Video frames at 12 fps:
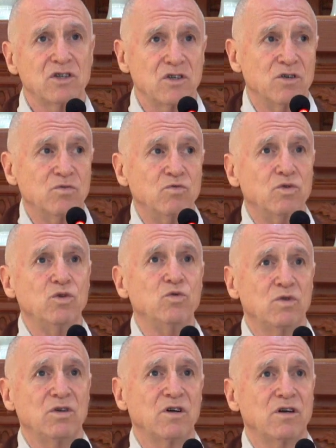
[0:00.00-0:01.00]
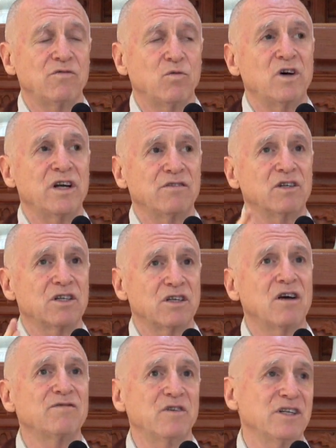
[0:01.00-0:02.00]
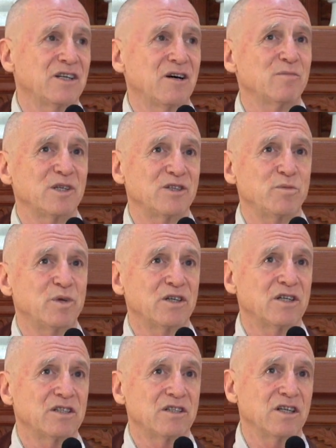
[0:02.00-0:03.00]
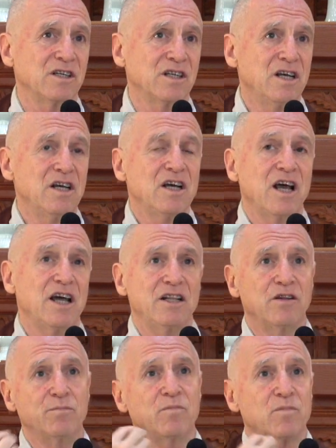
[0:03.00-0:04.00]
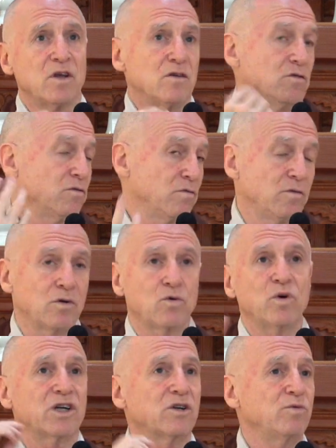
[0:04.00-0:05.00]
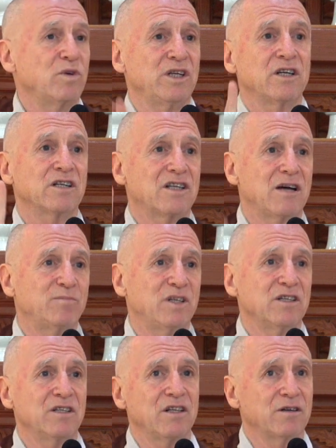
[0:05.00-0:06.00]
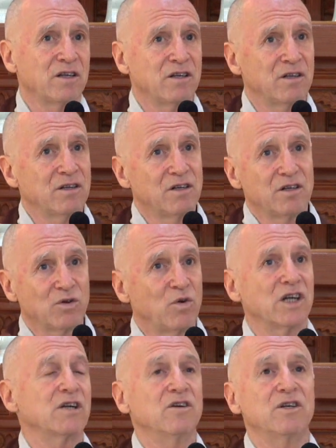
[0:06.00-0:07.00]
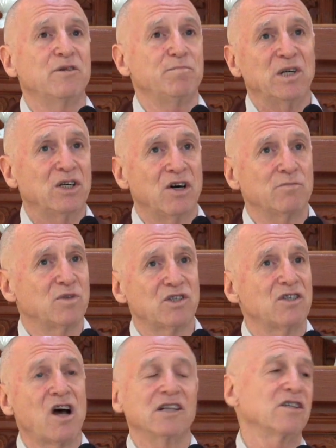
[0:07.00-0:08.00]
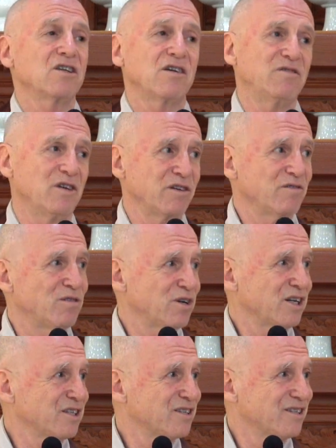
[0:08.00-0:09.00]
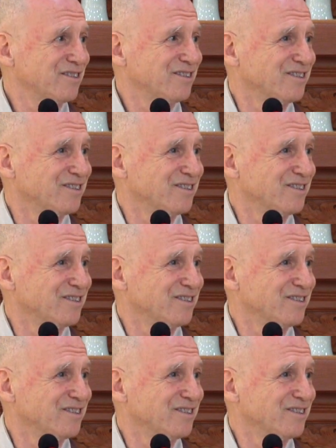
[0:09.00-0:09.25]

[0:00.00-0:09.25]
is the root of whatever suffering I'm experiencing. And the quicker we accept it, the quicker it becomes not suffering for us.